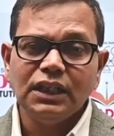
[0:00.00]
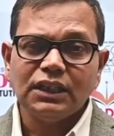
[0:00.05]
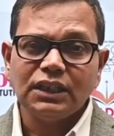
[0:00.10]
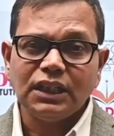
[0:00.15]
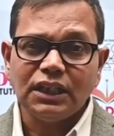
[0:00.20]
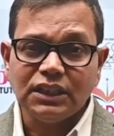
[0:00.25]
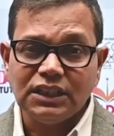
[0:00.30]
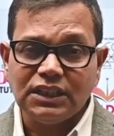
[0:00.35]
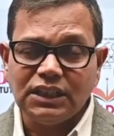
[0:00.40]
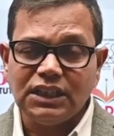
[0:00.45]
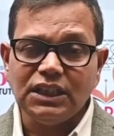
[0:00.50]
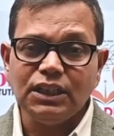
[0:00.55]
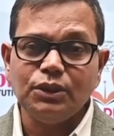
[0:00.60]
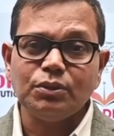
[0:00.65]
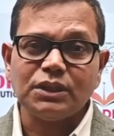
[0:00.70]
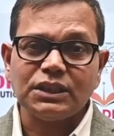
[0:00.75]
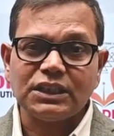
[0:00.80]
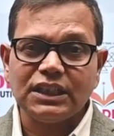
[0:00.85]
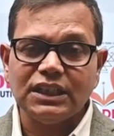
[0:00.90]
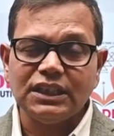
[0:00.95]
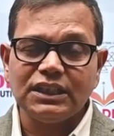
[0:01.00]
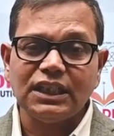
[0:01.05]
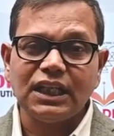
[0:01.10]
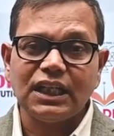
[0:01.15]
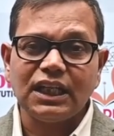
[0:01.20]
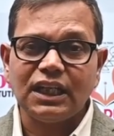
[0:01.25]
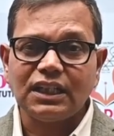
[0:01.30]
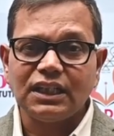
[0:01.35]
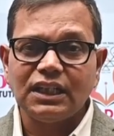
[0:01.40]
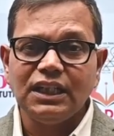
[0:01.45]
continuously
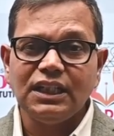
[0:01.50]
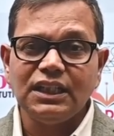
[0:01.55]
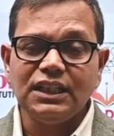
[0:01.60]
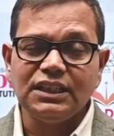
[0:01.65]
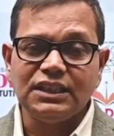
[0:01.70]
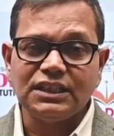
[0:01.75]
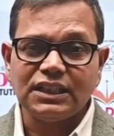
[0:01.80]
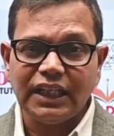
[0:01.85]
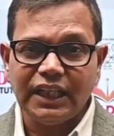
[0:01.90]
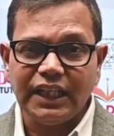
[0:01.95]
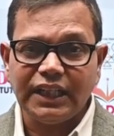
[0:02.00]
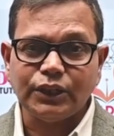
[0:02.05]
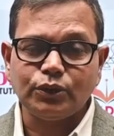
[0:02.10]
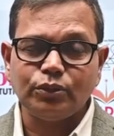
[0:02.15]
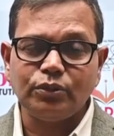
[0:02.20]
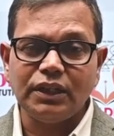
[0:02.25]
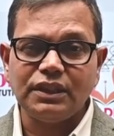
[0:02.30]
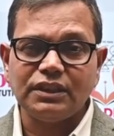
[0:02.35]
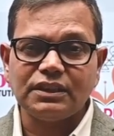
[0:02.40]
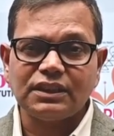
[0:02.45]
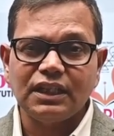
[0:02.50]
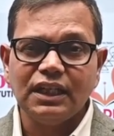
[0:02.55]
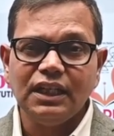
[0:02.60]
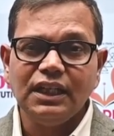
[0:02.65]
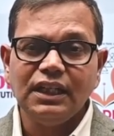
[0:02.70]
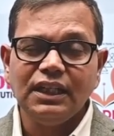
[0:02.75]
there are intellectuals,